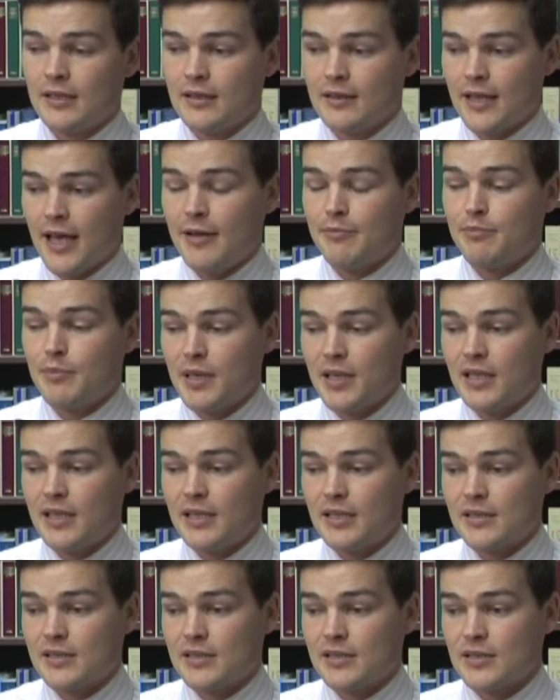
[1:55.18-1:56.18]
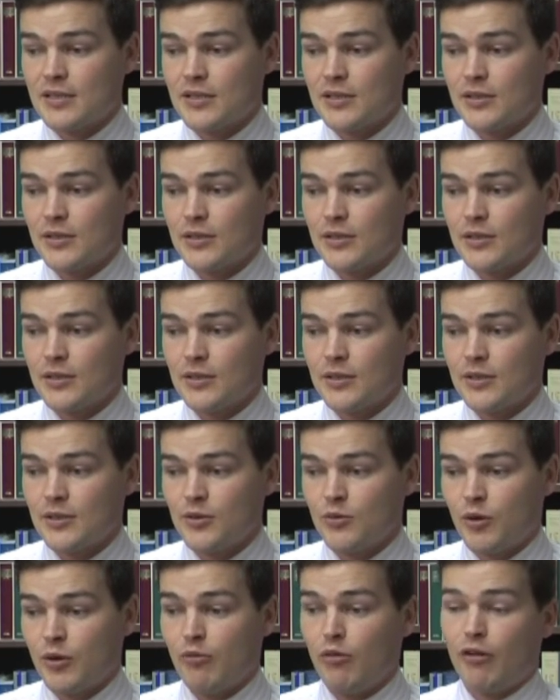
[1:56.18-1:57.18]
that means
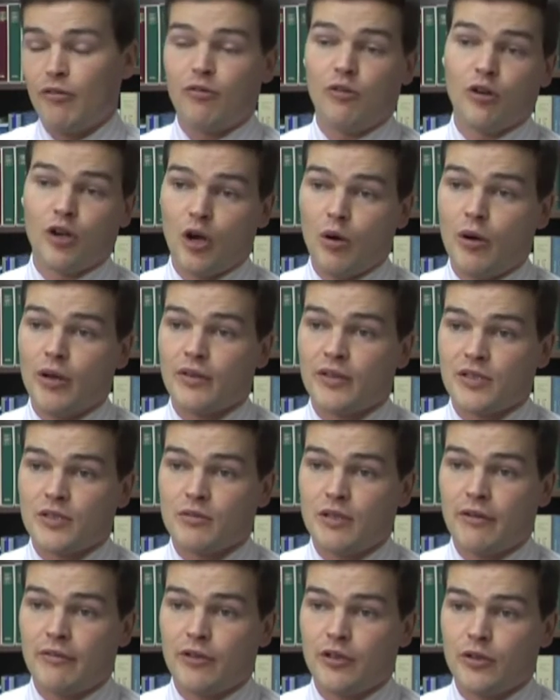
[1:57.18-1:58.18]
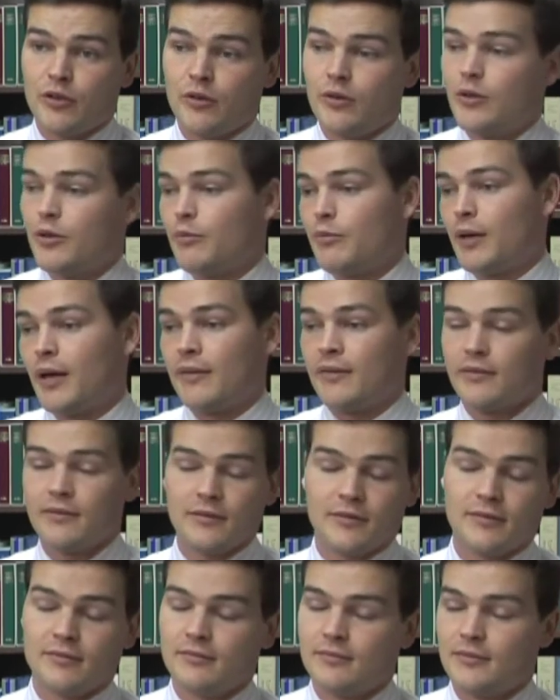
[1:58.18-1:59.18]
we're foregoing this revenue, but
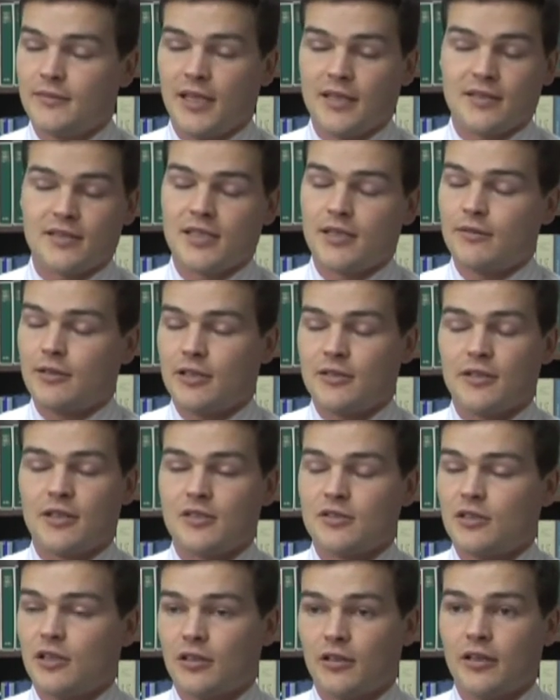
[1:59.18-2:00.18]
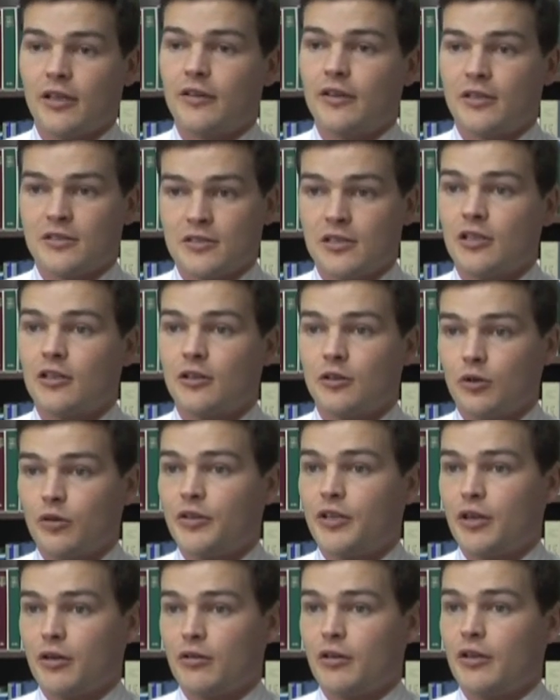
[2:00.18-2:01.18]
there's little
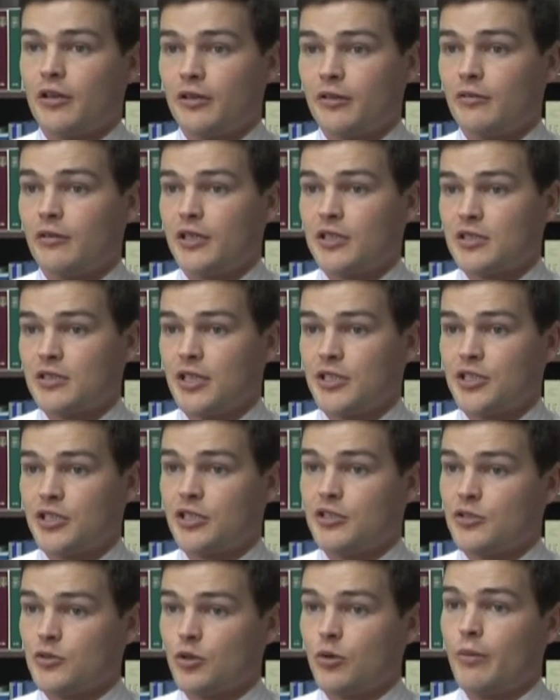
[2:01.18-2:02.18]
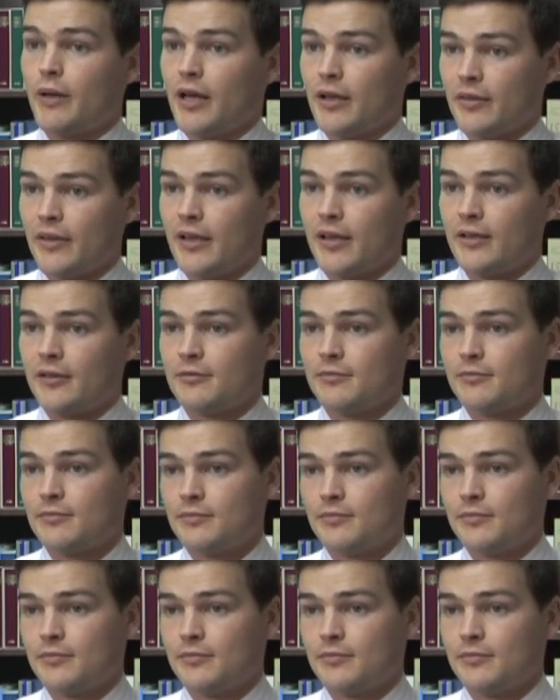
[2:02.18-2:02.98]
North Carolina legislature can do about that.